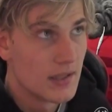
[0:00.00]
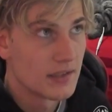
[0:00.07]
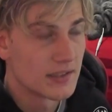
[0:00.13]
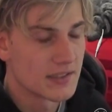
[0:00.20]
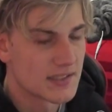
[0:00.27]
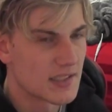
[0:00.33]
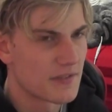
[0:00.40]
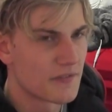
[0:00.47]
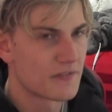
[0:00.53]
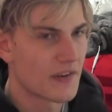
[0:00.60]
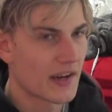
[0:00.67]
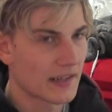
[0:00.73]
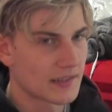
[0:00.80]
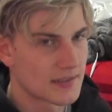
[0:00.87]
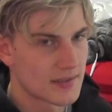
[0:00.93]

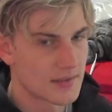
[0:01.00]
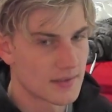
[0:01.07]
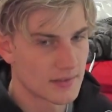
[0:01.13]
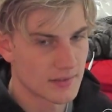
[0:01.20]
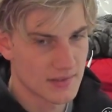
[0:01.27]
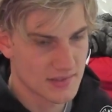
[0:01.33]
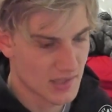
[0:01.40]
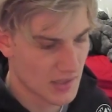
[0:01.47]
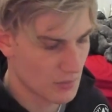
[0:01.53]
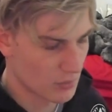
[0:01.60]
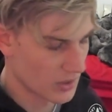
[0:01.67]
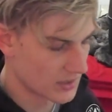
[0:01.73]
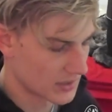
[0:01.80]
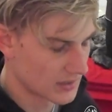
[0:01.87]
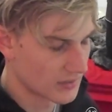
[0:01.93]
affect the same
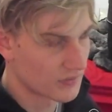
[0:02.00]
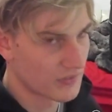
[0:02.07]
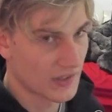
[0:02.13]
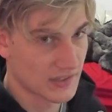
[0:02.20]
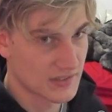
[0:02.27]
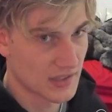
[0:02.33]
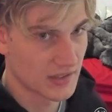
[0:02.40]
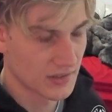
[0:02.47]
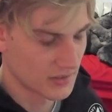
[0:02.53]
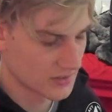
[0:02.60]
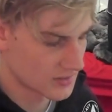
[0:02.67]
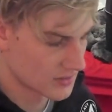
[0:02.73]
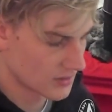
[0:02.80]
way that it affects others.